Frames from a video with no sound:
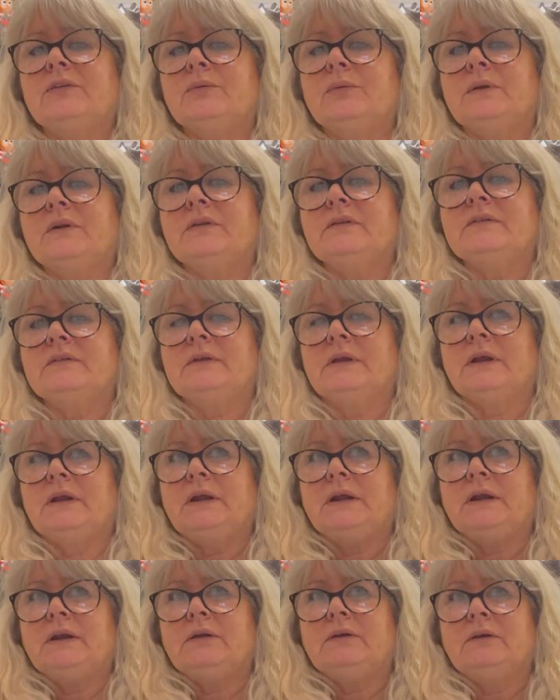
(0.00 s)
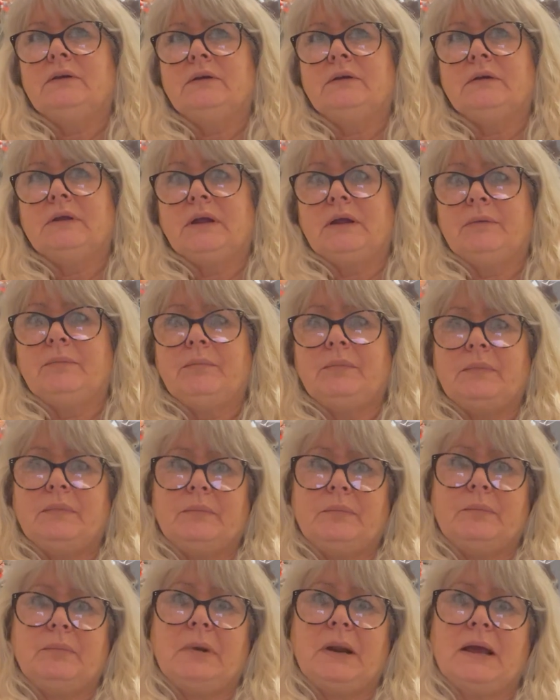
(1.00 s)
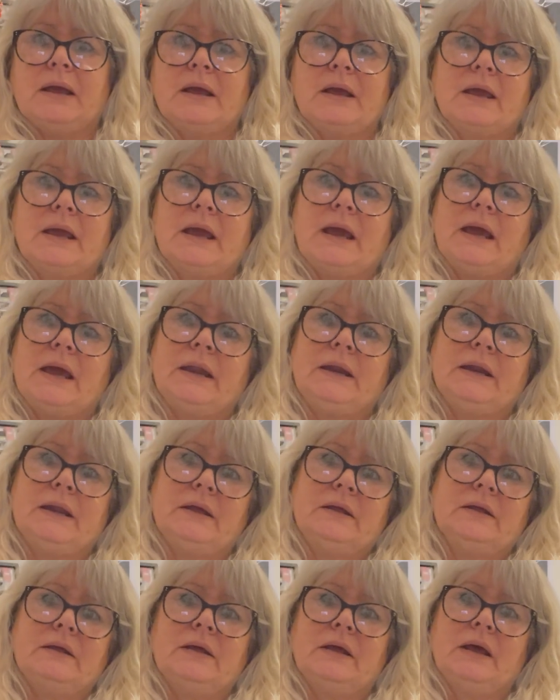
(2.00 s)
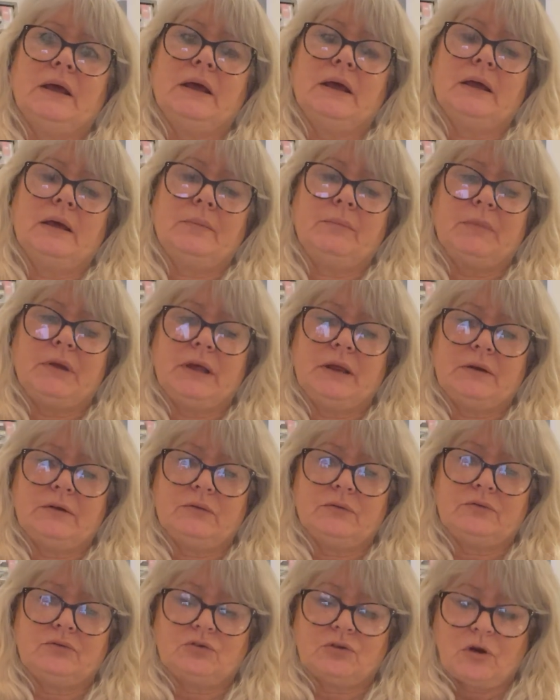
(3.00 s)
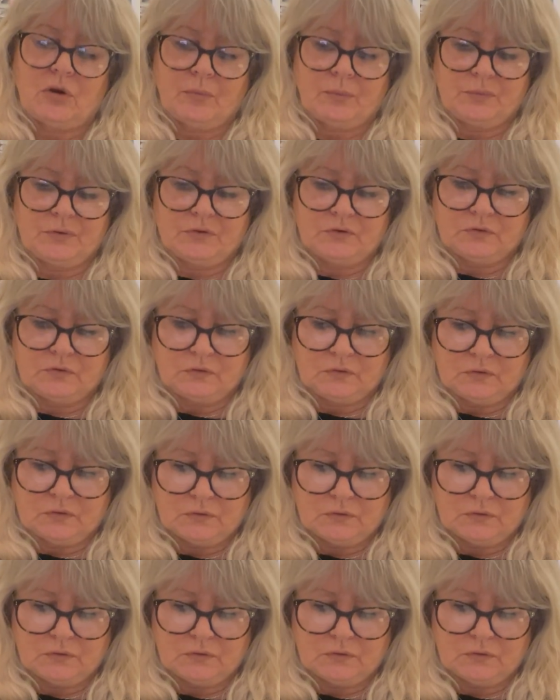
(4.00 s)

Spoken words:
one's done in black again, in Drops